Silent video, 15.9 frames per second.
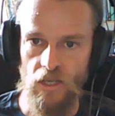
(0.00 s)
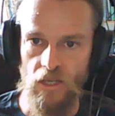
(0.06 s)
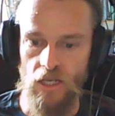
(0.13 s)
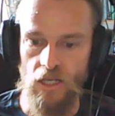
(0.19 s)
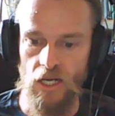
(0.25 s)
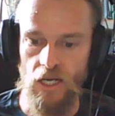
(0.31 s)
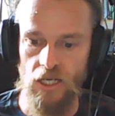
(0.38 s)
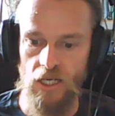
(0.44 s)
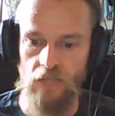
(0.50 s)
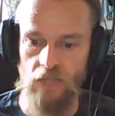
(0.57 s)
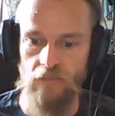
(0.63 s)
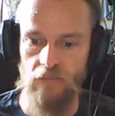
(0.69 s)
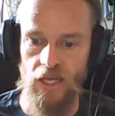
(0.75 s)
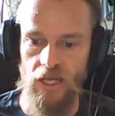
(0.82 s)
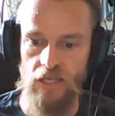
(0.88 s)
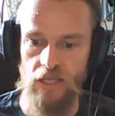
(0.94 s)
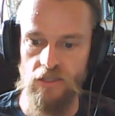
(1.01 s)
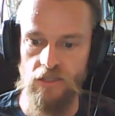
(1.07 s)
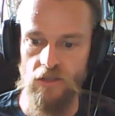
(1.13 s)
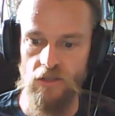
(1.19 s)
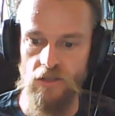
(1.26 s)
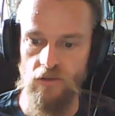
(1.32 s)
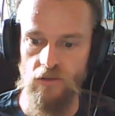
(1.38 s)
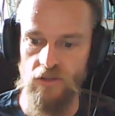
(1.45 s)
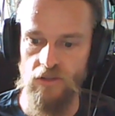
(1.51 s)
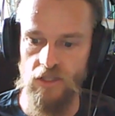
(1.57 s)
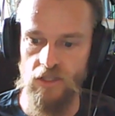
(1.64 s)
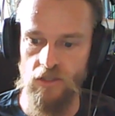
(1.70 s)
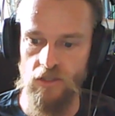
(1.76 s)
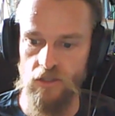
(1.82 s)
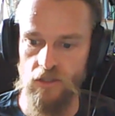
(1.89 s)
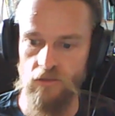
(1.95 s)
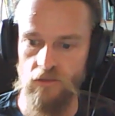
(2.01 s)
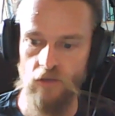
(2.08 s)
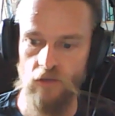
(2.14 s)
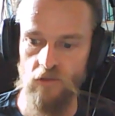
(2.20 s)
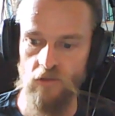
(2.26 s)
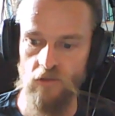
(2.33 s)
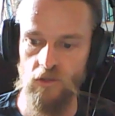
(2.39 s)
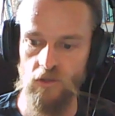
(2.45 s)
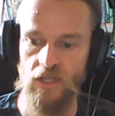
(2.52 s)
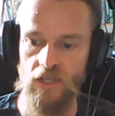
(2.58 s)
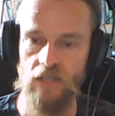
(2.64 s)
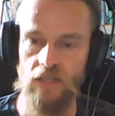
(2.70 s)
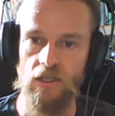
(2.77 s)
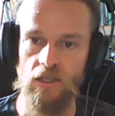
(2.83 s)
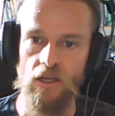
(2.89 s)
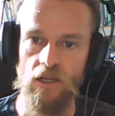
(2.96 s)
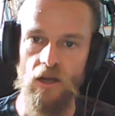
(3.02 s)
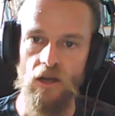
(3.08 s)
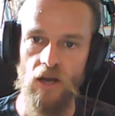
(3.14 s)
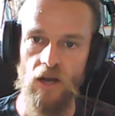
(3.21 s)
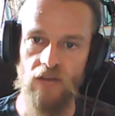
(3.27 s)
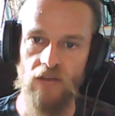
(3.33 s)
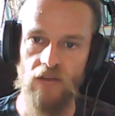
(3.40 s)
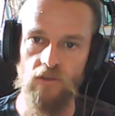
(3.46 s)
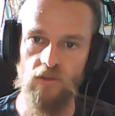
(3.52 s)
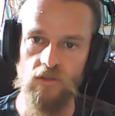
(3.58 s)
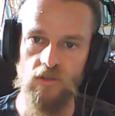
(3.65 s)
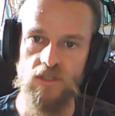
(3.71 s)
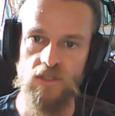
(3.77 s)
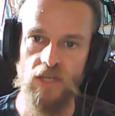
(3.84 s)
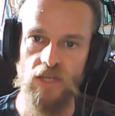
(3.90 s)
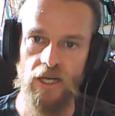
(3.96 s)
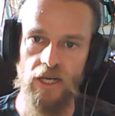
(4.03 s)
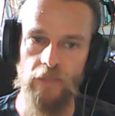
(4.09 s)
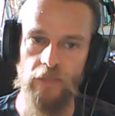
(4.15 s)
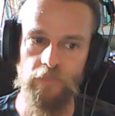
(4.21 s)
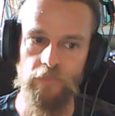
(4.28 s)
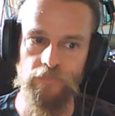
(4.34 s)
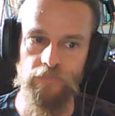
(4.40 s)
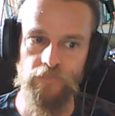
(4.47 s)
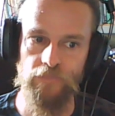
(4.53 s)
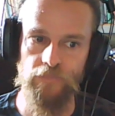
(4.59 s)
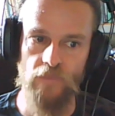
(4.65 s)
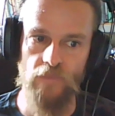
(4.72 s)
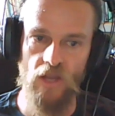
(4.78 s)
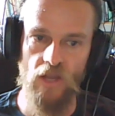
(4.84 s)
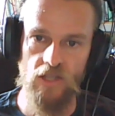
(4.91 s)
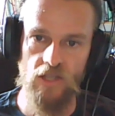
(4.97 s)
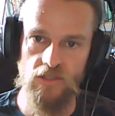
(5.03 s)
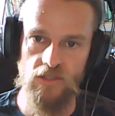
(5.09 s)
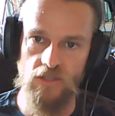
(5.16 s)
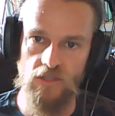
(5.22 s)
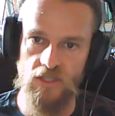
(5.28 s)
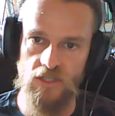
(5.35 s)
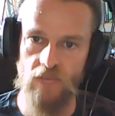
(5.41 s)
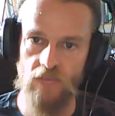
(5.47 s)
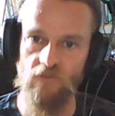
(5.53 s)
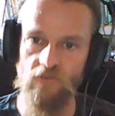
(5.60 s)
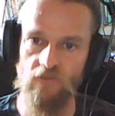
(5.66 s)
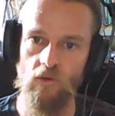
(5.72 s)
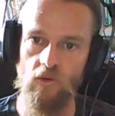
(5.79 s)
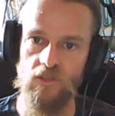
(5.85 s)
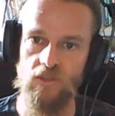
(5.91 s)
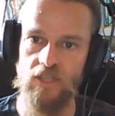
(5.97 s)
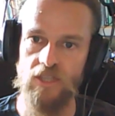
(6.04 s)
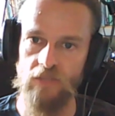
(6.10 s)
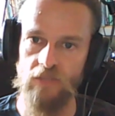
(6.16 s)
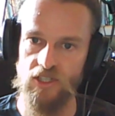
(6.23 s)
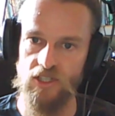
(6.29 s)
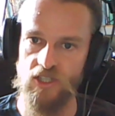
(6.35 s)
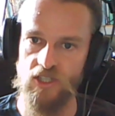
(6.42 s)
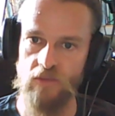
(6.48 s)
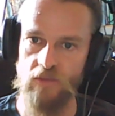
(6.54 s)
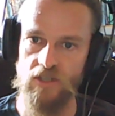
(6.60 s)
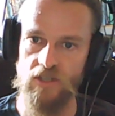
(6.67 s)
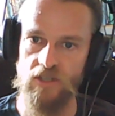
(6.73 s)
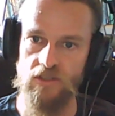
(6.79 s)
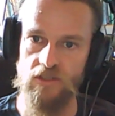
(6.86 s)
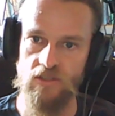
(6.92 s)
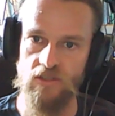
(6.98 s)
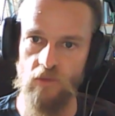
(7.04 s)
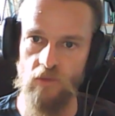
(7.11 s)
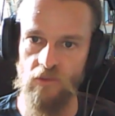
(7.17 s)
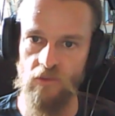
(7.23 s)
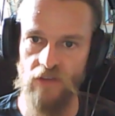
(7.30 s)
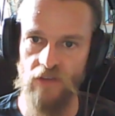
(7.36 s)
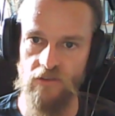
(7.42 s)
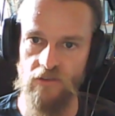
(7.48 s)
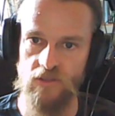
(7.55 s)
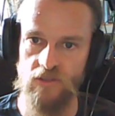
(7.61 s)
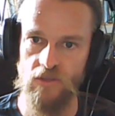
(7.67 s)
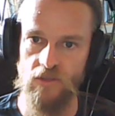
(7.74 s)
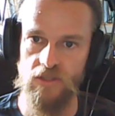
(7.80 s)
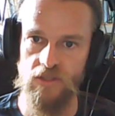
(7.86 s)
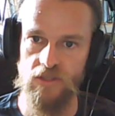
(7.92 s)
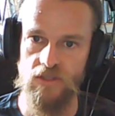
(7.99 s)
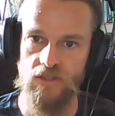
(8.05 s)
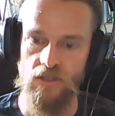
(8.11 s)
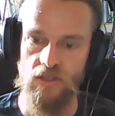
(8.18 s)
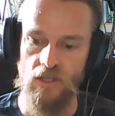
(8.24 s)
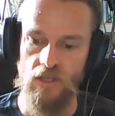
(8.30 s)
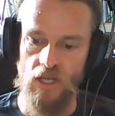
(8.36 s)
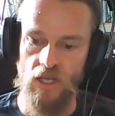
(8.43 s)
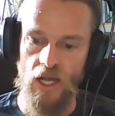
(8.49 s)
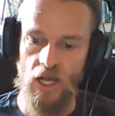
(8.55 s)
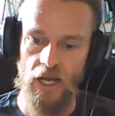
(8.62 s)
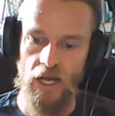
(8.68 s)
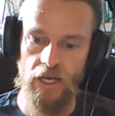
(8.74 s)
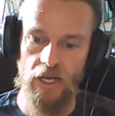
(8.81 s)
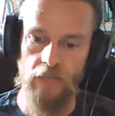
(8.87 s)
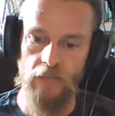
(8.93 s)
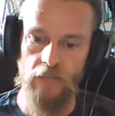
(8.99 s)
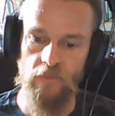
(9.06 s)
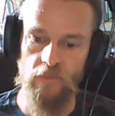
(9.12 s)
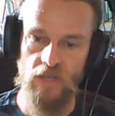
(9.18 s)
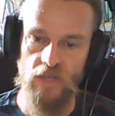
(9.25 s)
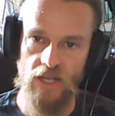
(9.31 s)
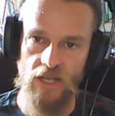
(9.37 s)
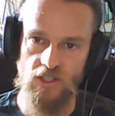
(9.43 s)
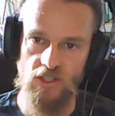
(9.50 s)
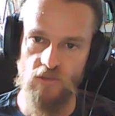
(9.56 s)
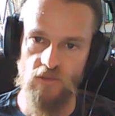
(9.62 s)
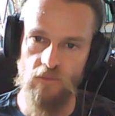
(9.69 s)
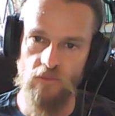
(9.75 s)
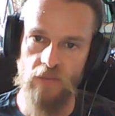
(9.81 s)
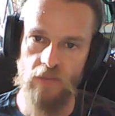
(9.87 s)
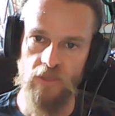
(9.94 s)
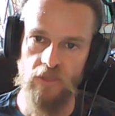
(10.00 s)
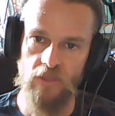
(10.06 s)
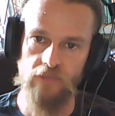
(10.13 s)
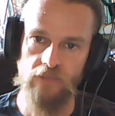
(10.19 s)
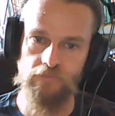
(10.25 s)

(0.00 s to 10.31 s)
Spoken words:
and I don't think you can overlook that. I have looked. I did say before the Demolition Specialist is one of my favourites for these. Now, just remember,